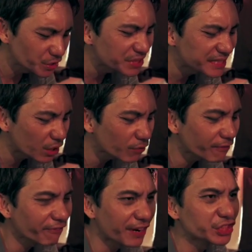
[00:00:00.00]
When you settle
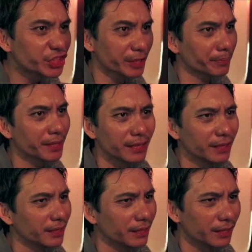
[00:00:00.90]
for friendship,
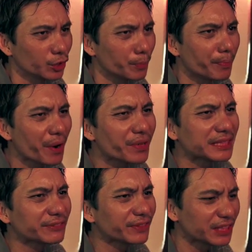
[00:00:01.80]
you bury
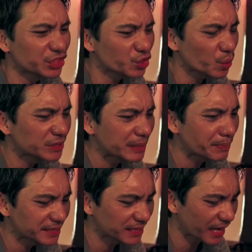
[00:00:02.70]
these feelings so
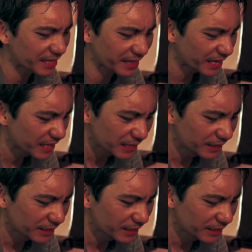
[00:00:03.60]
deep inside that,